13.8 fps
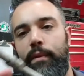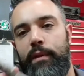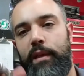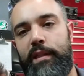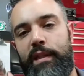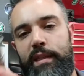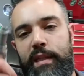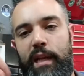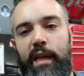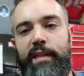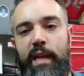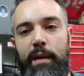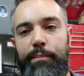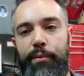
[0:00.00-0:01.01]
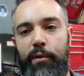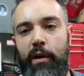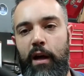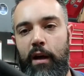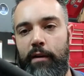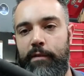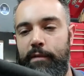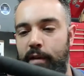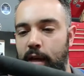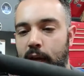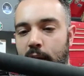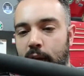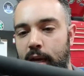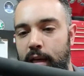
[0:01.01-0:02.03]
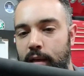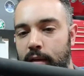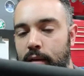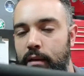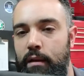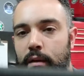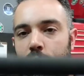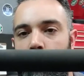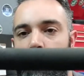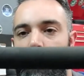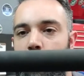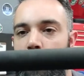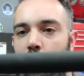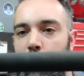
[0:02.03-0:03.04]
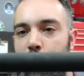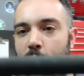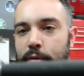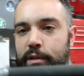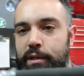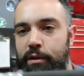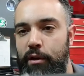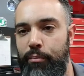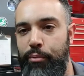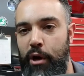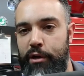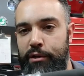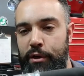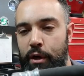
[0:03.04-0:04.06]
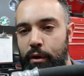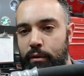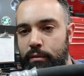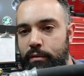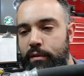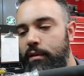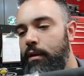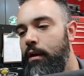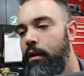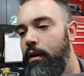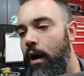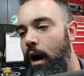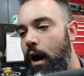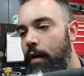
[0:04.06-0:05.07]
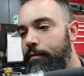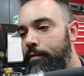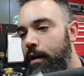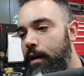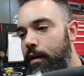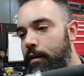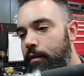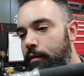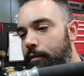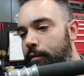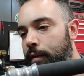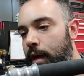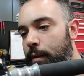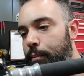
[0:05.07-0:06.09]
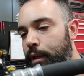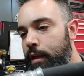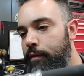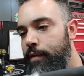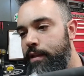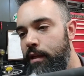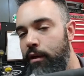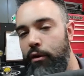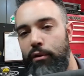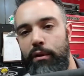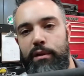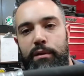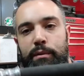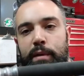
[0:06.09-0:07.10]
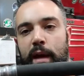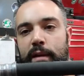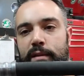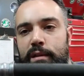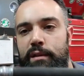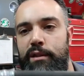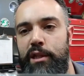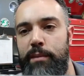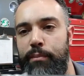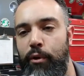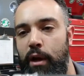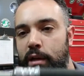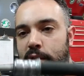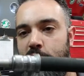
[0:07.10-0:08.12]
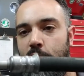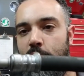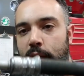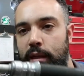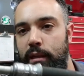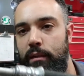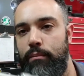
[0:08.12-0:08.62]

This is an example of a power steering pressure hose off of, I believe it's an early 2000s Jeep Grand Cherokee.